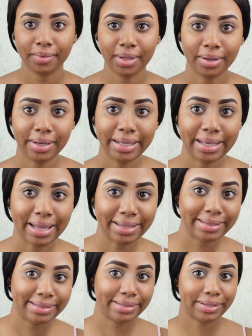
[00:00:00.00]
Alright
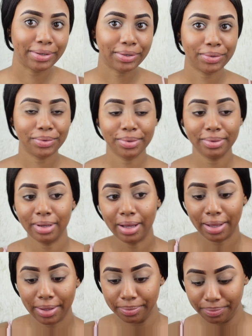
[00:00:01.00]
guys, so
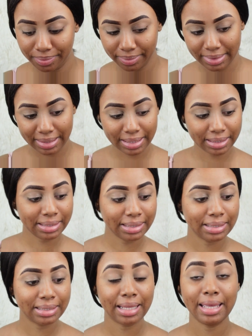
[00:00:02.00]
this
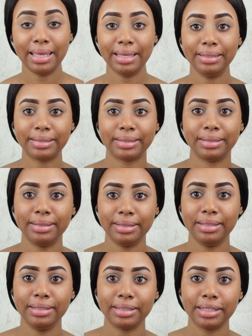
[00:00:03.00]
is it.
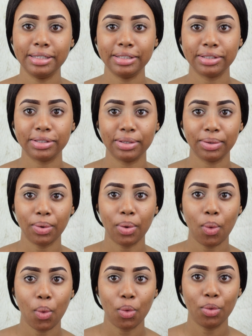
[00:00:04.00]
This is the
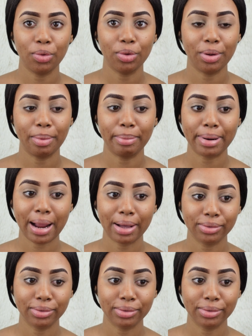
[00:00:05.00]
whole brow